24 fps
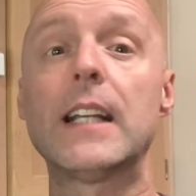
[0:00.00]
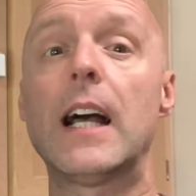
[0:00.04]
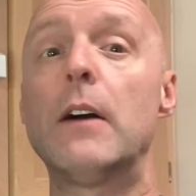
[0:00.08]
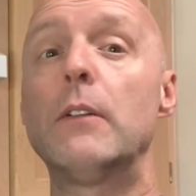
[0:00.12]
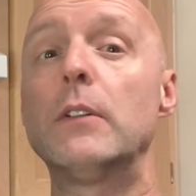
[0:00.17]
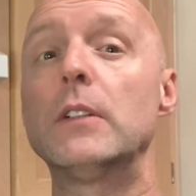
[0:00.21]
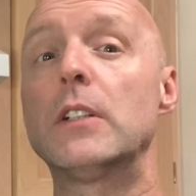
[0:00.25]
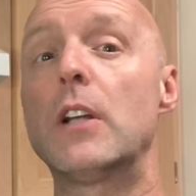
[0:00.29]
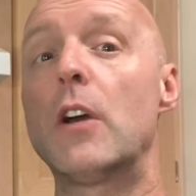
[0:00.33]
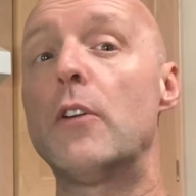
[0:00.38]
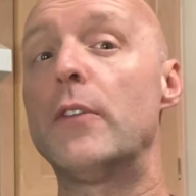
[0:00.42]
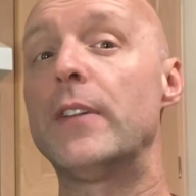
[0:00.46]
I
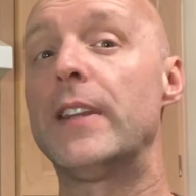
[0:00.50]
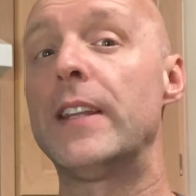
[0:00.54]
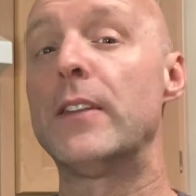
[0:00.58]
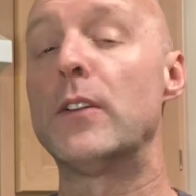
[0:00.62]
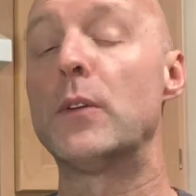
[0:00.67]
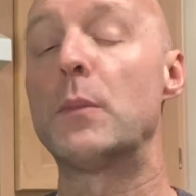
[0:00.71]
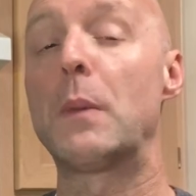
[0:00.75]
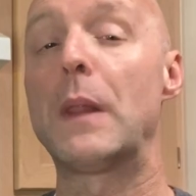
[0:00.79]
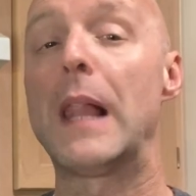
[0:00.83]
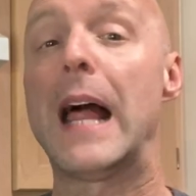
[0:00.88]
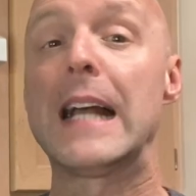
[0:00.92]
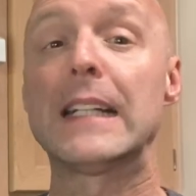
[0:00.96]
would go with
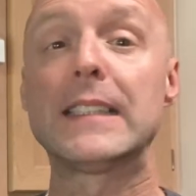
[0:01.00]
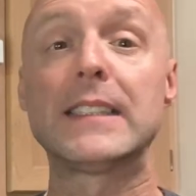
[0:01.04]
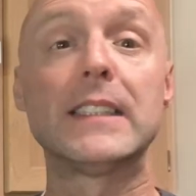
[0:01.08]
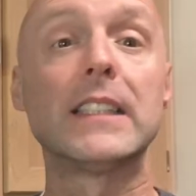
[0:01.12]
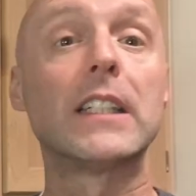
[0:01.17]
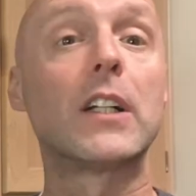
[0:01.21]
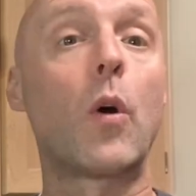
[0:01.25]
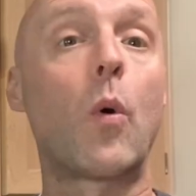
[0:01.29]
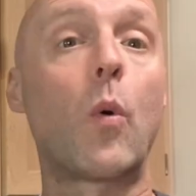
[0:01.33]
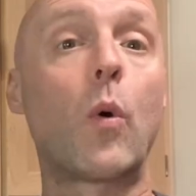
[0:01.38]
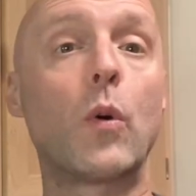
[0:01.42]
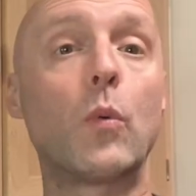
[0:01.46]
either
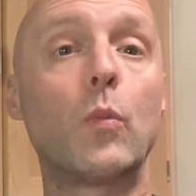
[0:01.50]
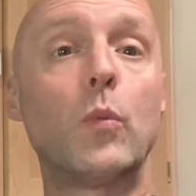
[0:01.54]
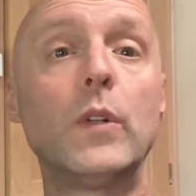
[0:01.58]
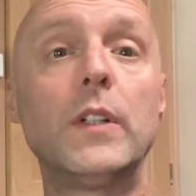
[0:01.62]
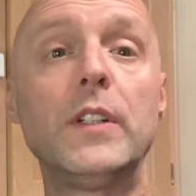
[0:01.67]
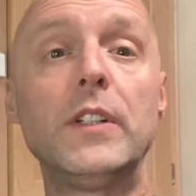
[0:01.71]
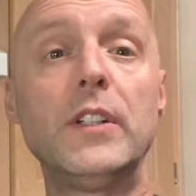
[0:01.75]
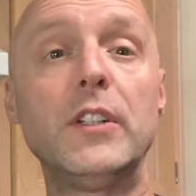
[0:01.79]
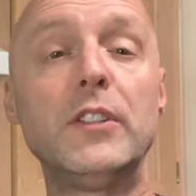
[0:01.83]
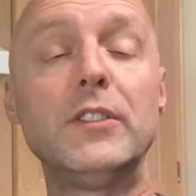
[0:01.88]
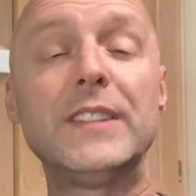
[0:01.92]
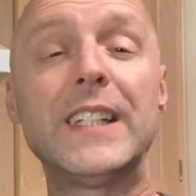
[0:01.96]
plastic or
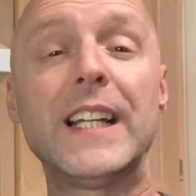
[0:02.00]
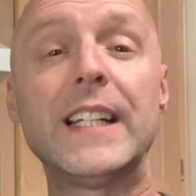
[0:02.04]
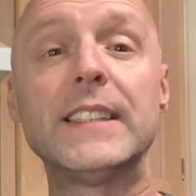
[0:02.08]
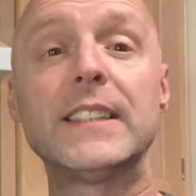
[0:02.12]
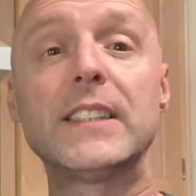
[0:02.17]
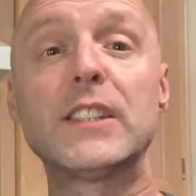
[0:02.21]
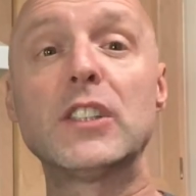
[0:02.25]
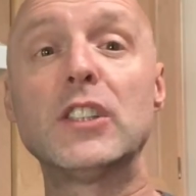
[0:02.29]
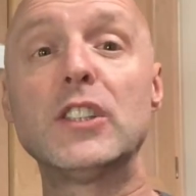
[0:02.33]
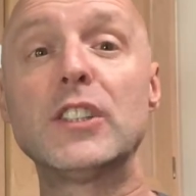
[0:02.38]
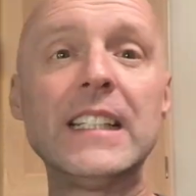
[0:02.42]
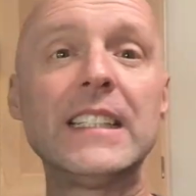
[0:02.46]
wooden
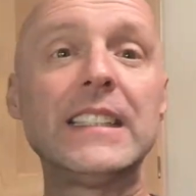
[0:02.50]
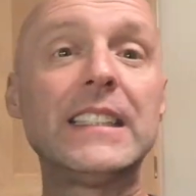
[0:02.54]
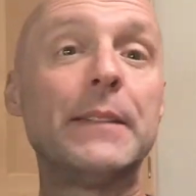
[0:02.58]
utensils